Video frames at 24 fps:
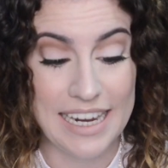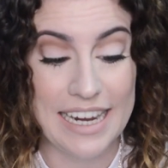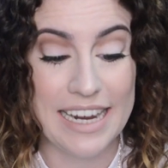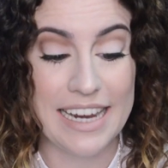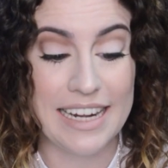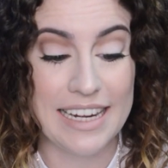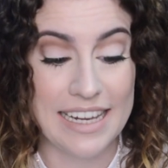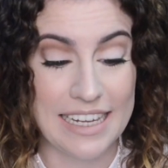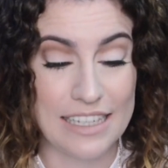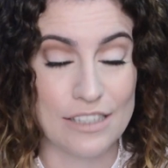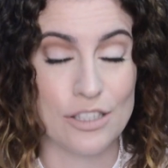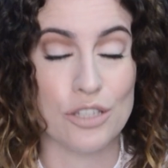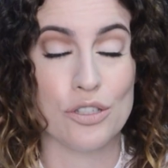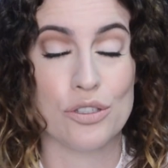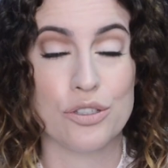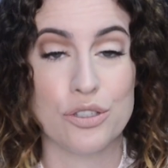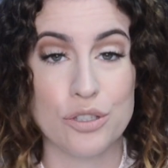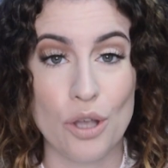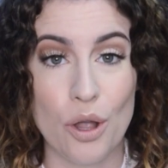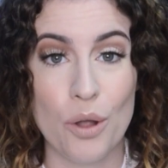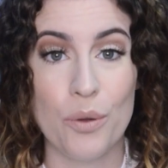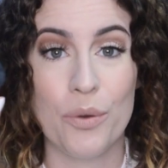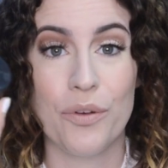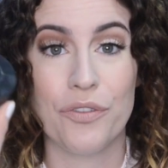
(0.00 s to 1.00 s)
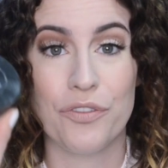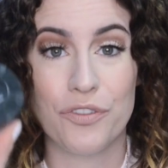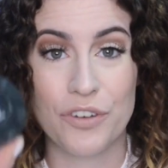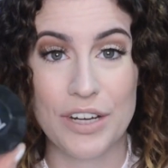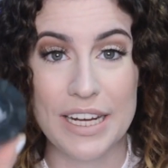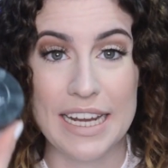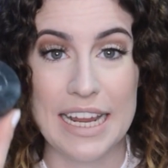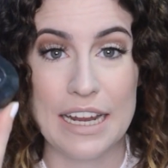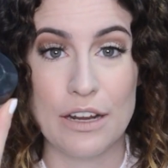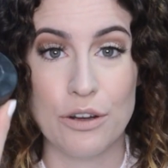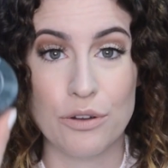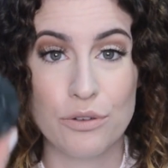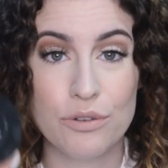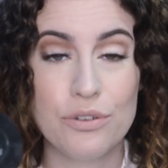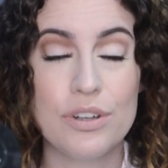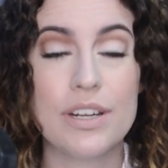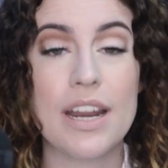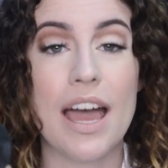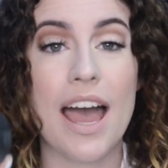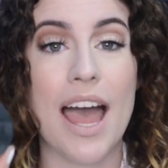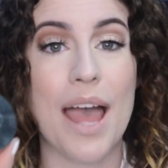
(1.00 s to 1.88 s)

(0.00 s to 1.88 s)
It is so freaking good.